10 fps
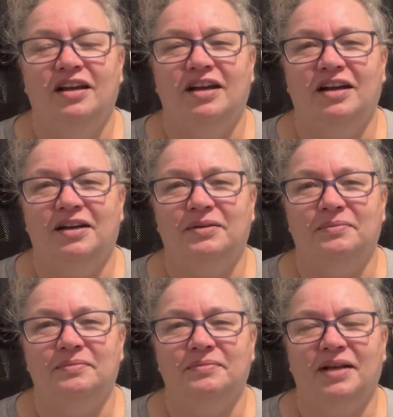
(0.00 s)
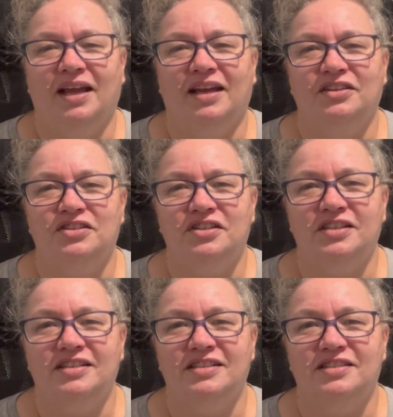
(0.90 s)
and she
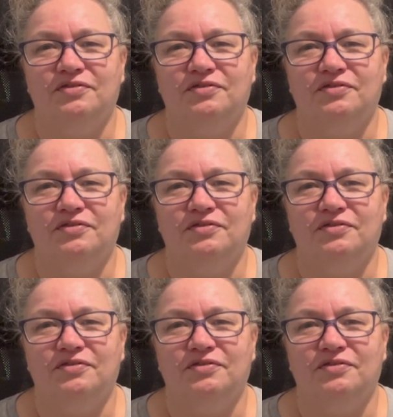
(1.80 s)
is